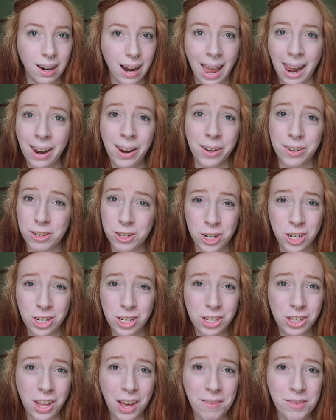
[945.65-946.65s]
I don't know, she
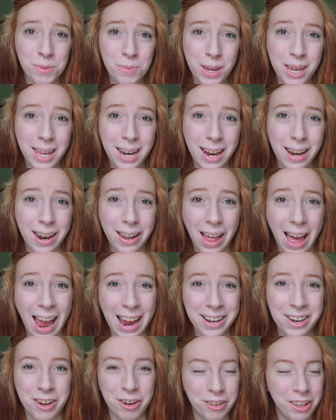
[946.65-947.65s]
just loves me, and
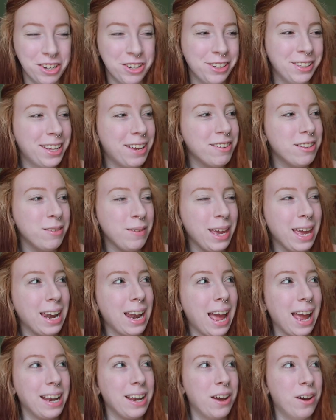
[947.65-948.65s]
I know that she loves me,
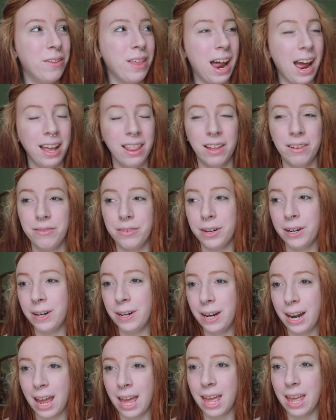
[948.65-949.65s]
and I know that I love
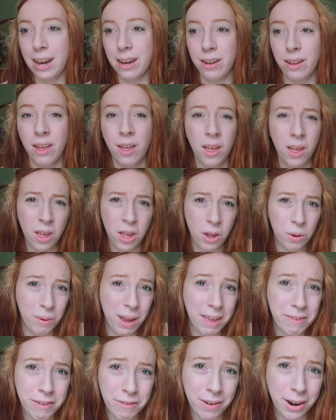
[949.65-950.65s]
her, and we
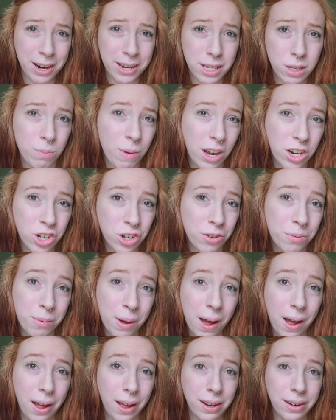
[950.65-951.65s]
have a very special
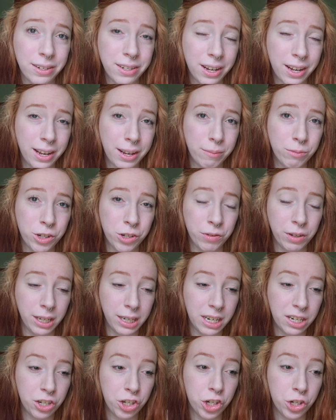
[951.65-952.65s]
bond. She really
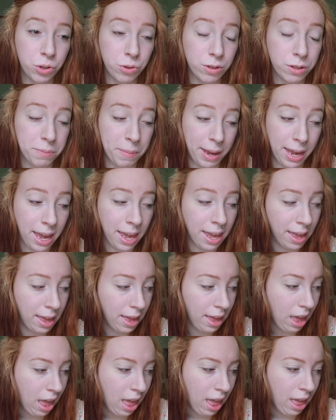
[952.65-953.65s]
did choose me,
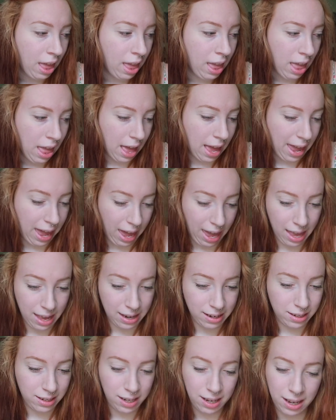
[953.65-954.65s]

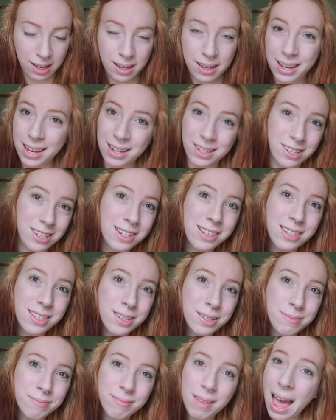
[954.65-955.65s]
and it's
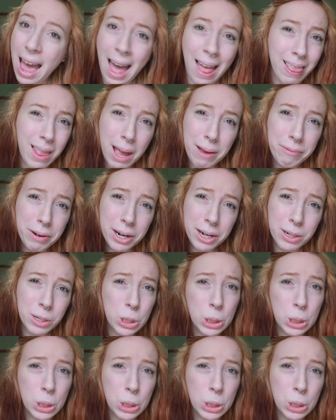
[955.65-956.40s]
just, I love her.